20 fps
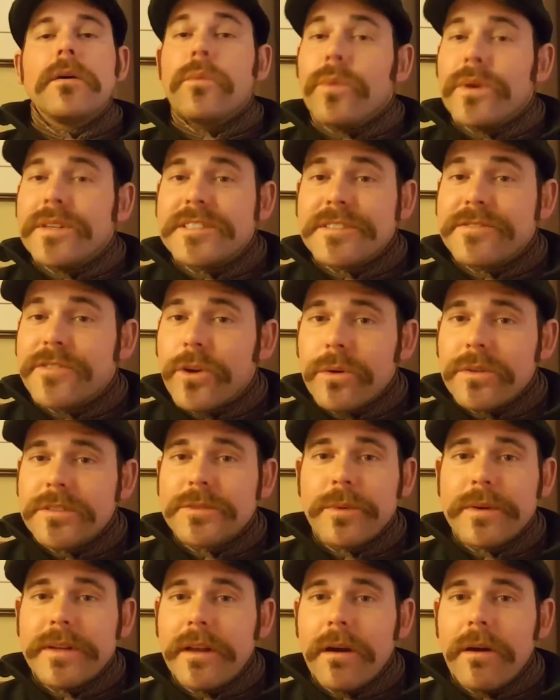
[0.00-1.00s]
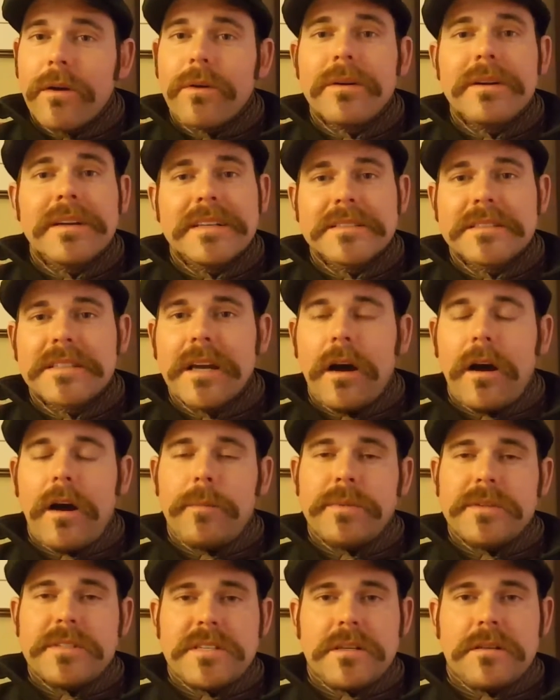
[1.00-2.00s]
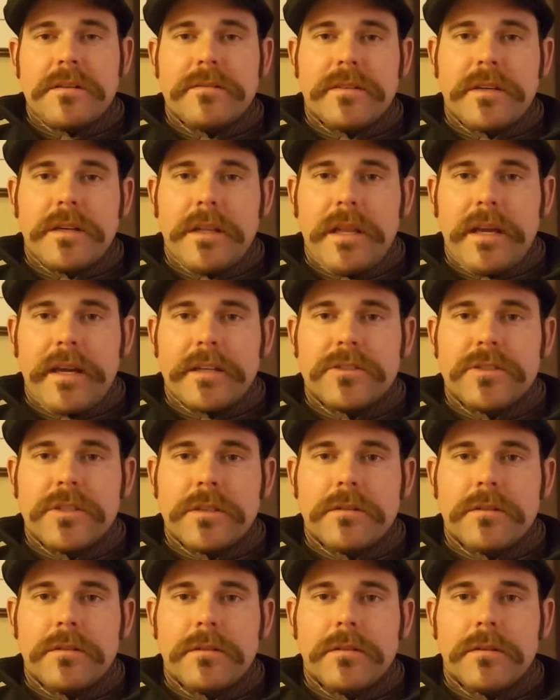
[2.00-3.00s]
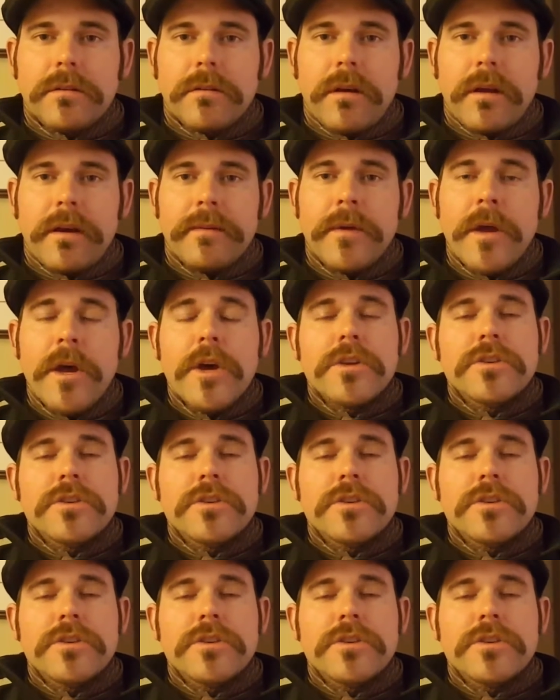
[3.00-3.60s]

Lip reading: which of course we know is the opposite of collection. All right.